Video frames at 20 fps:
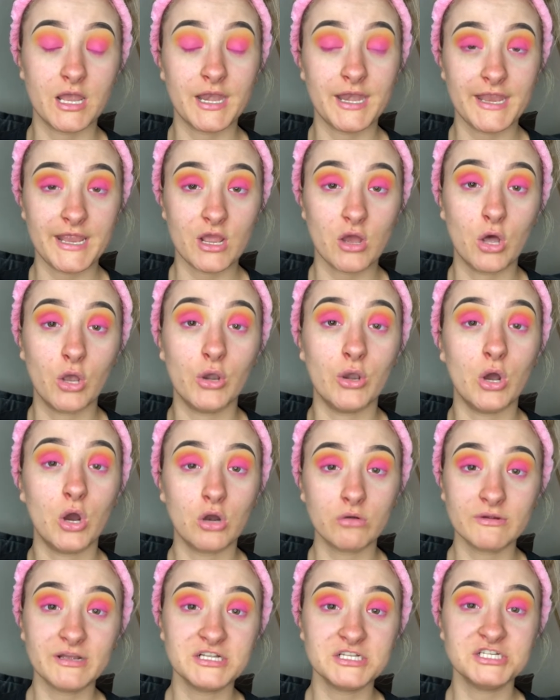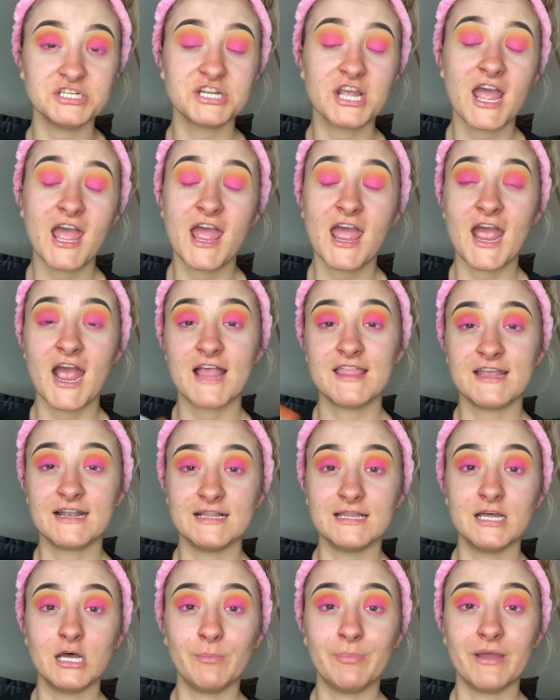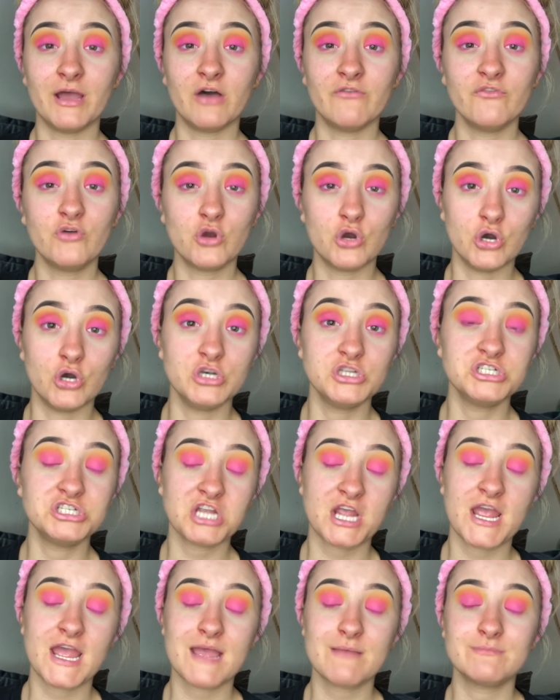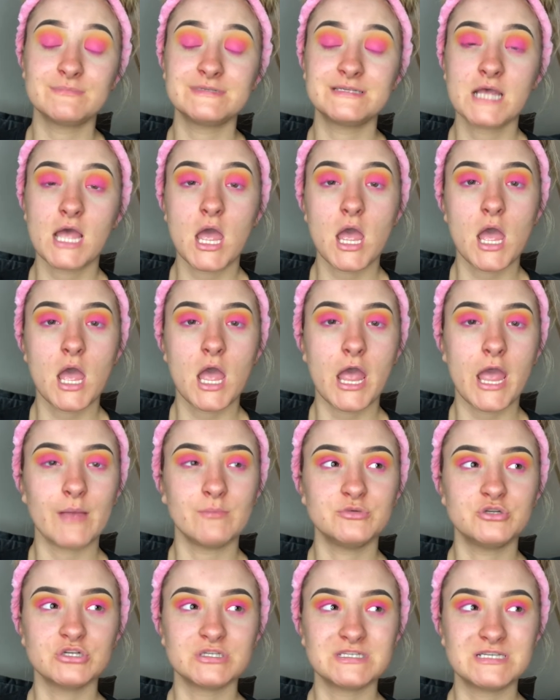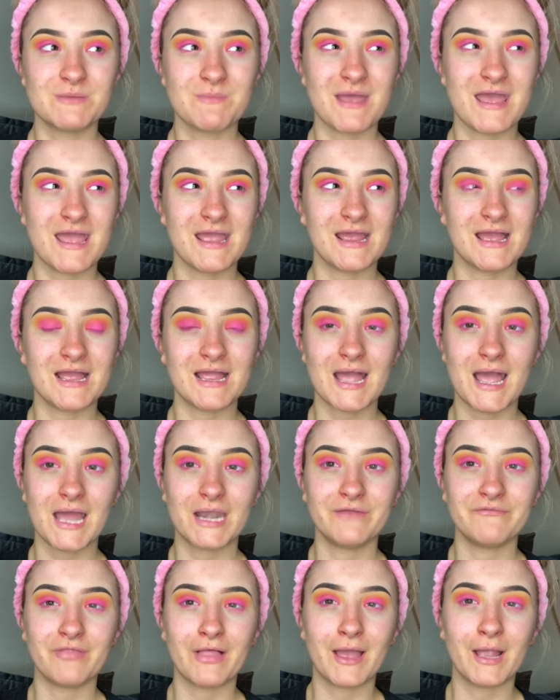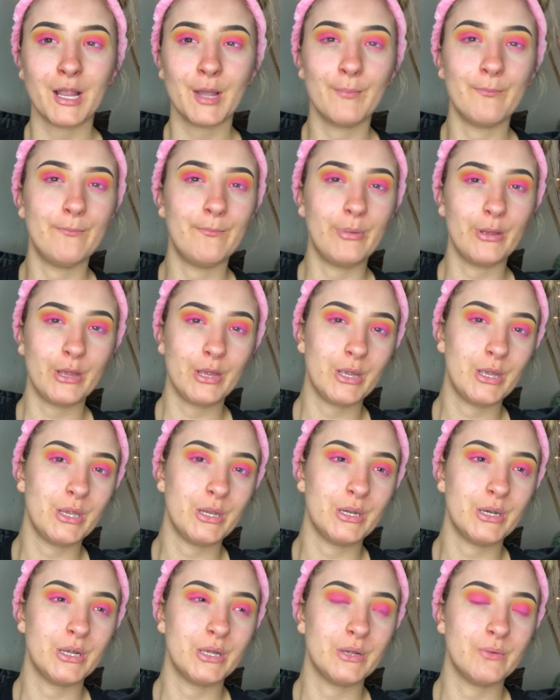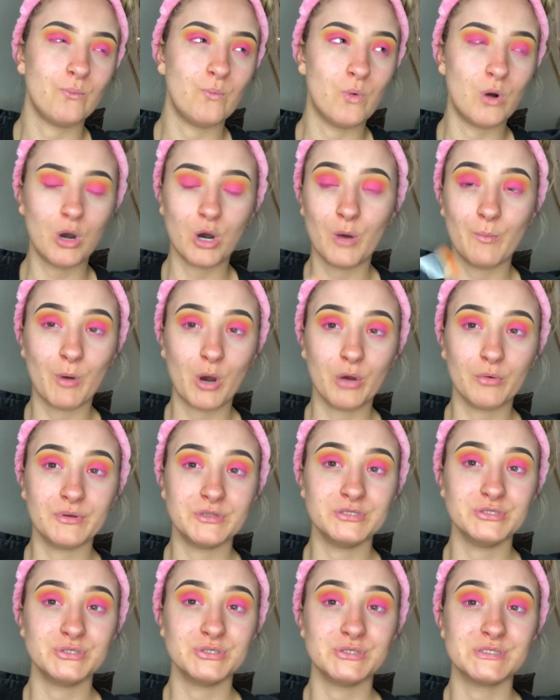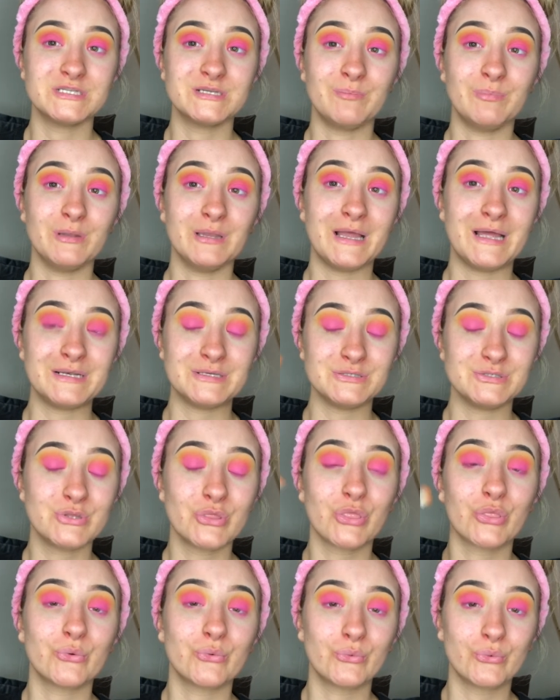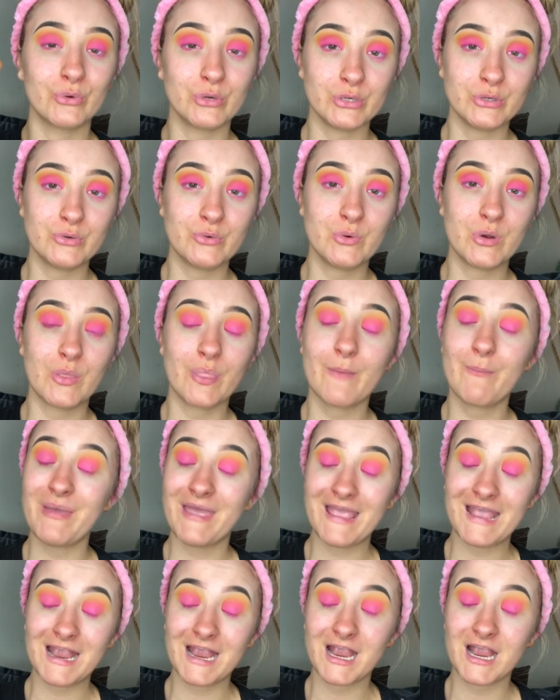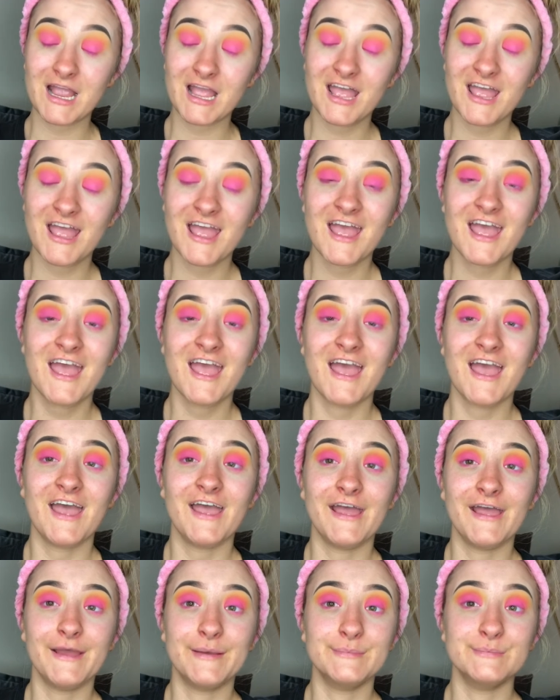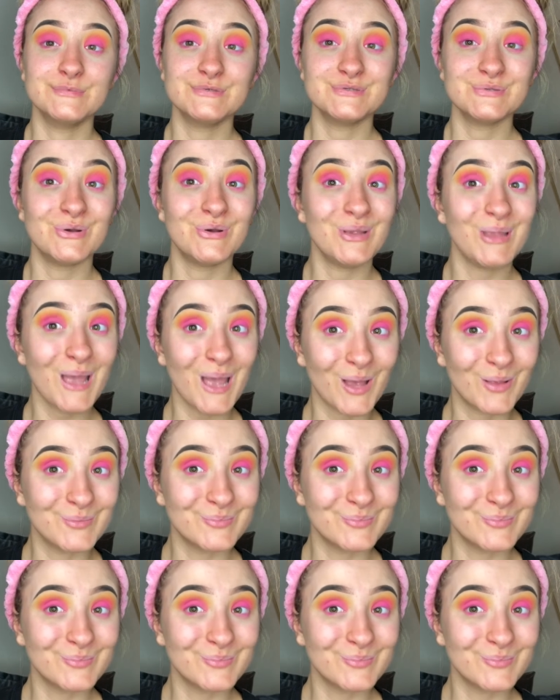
neon orange, and then a little bit of Code James, just to make a kind of like burn warm orange just to blend through the pink. So yeah.